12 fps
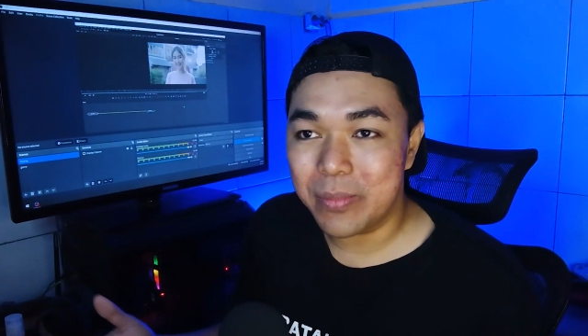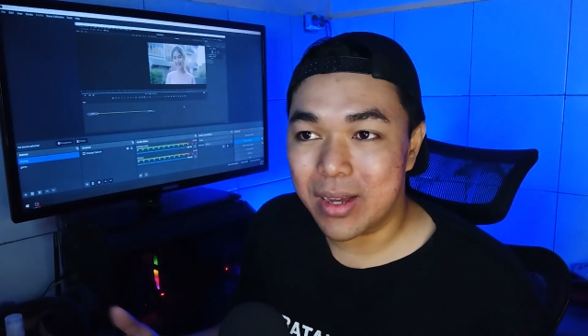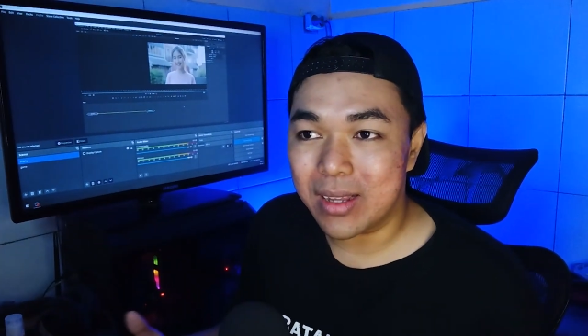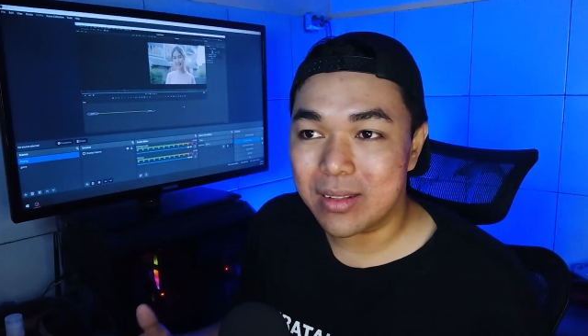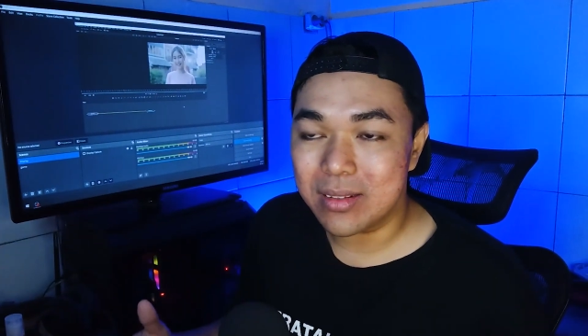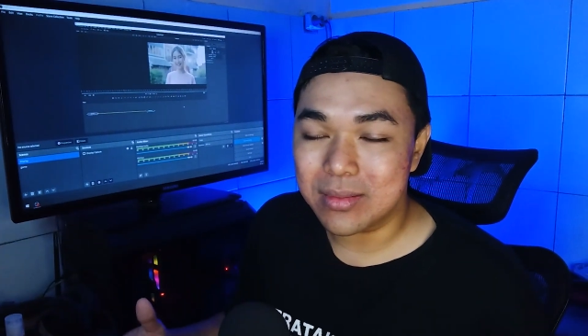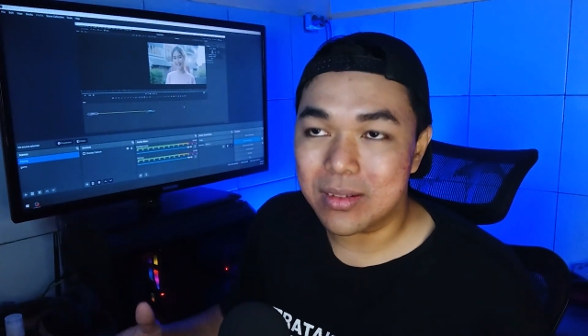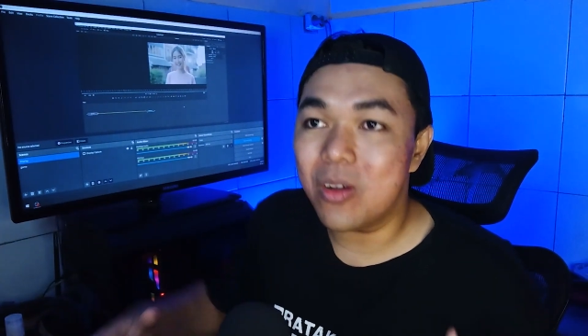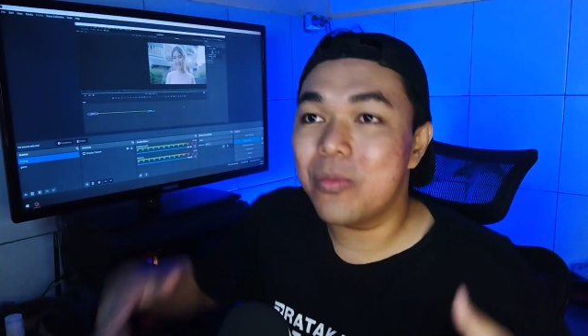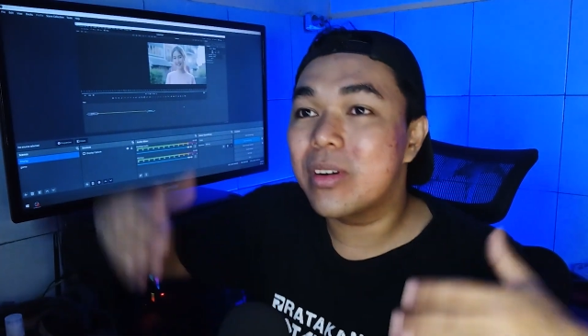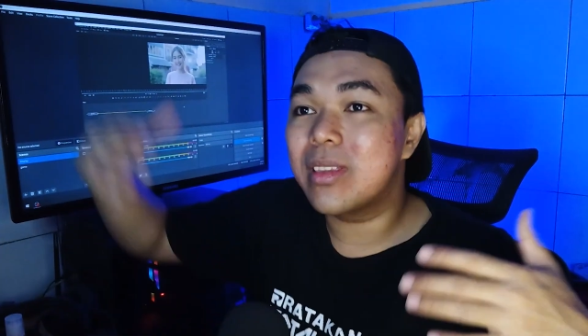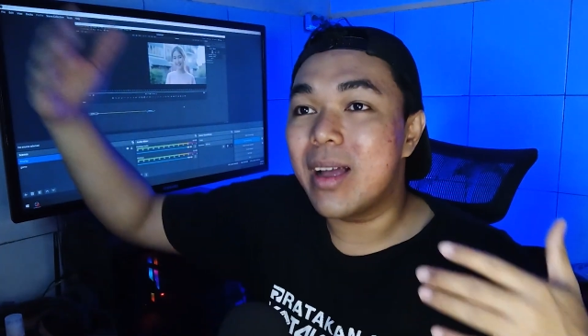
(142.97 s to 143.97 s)
but
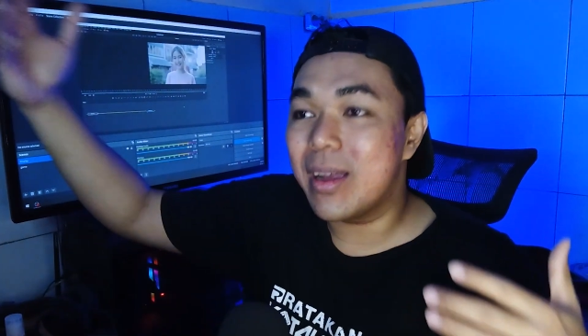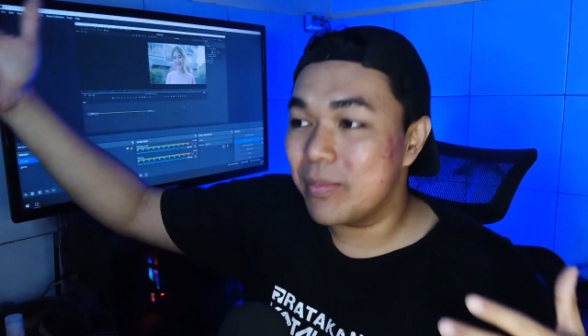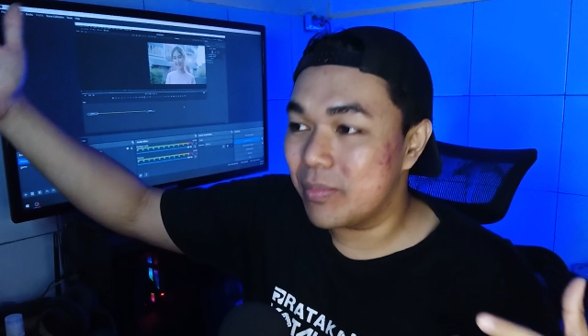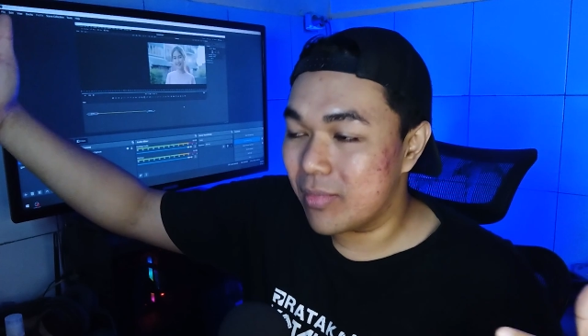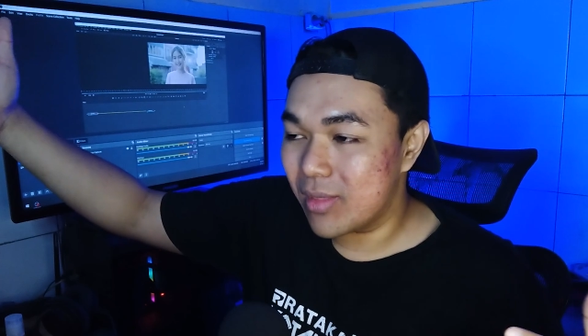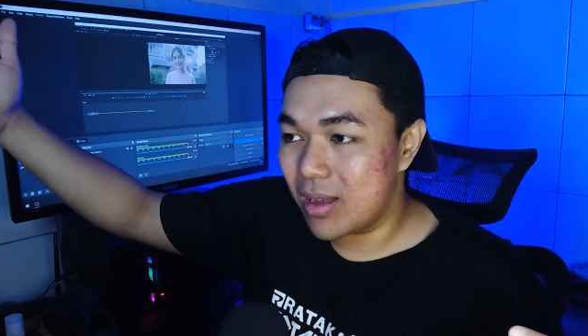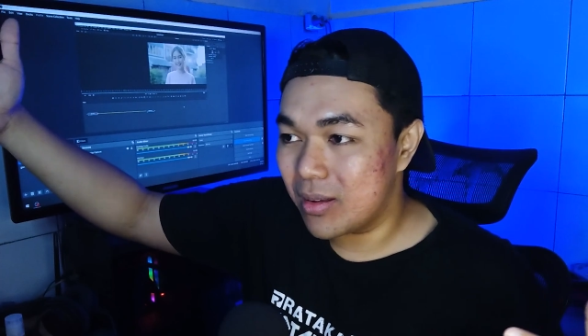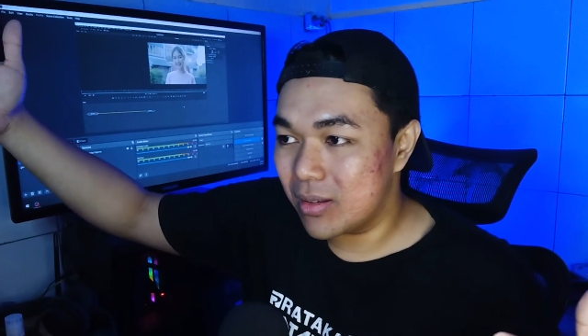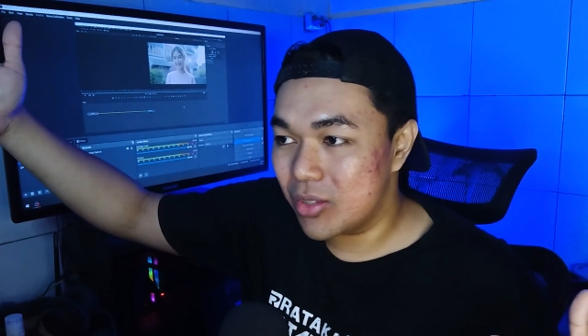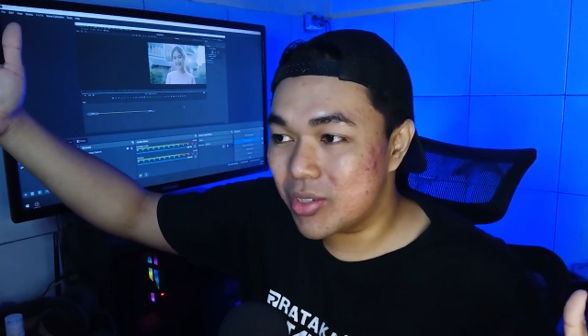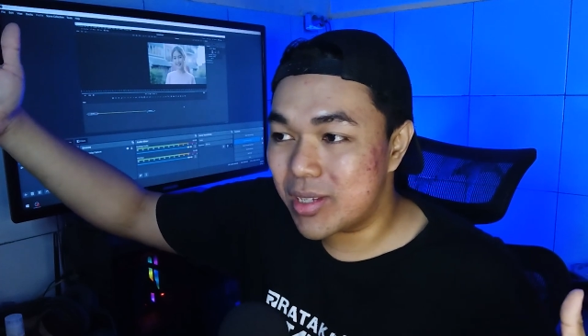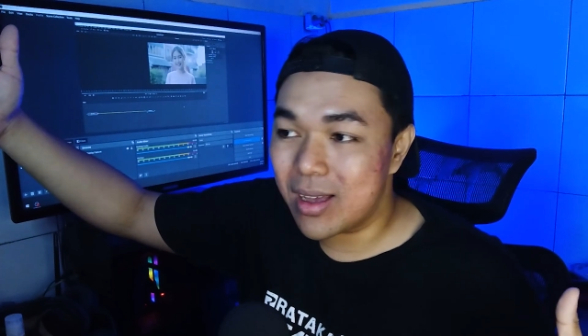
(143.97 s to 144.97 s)
over time,
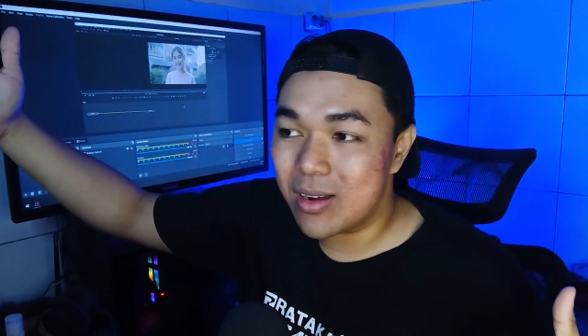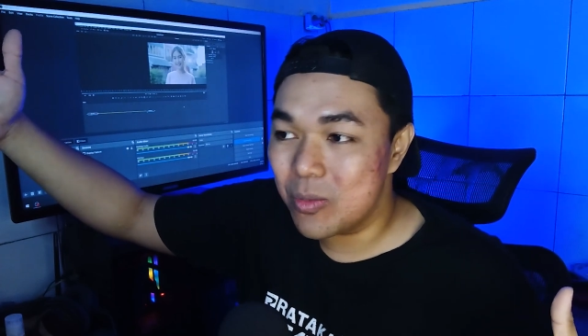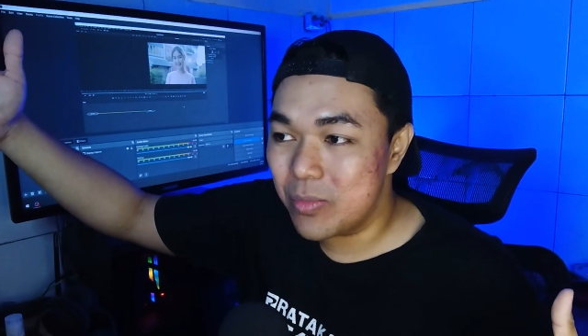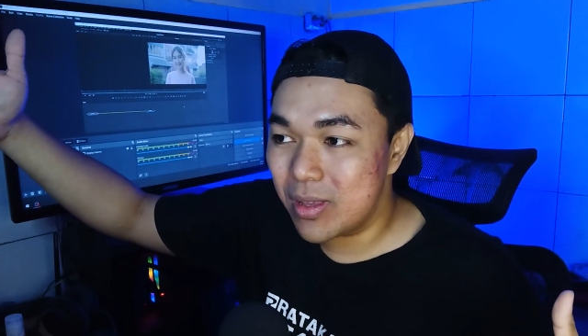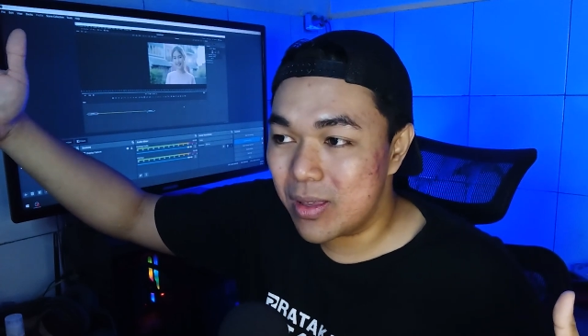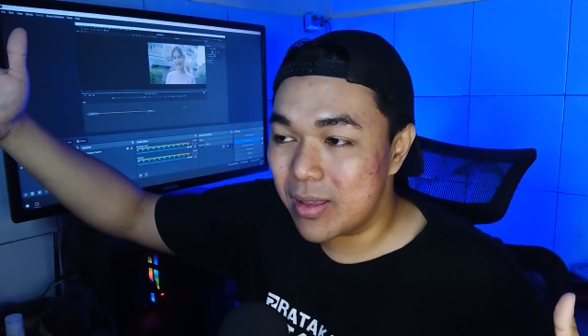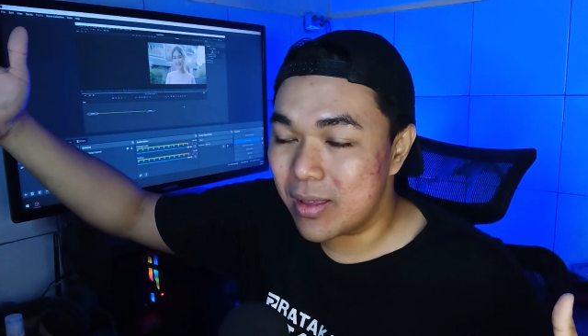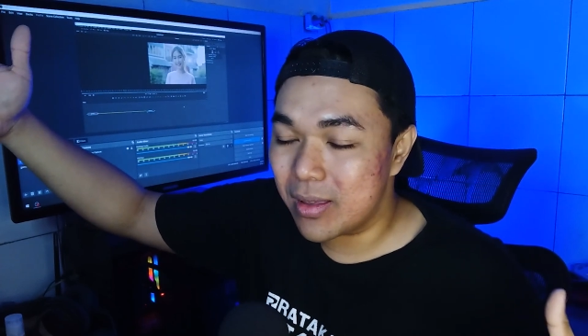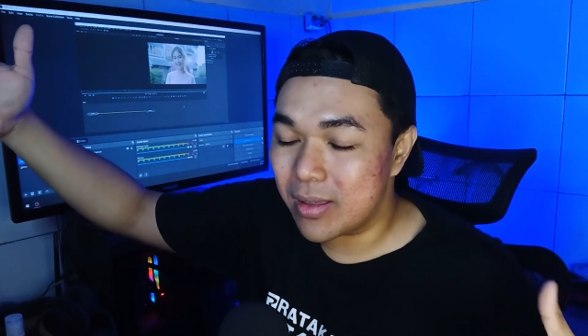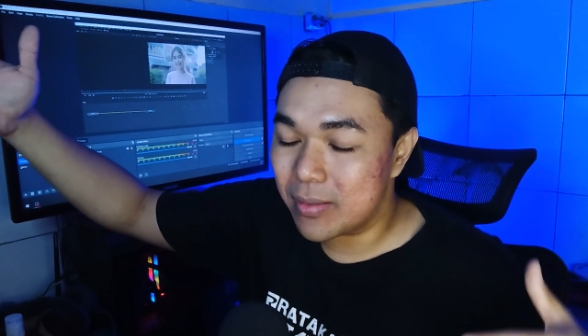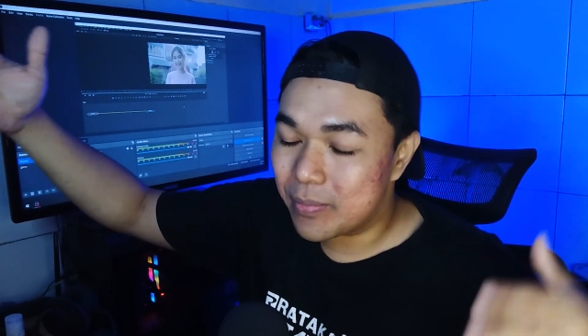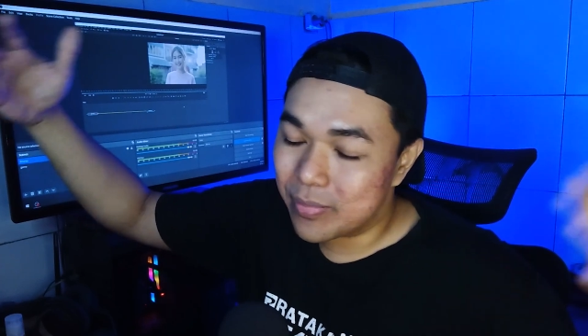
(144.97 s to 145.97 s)
using
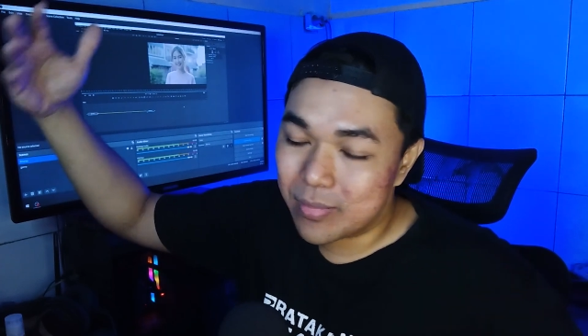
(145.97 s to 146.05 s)
Adobe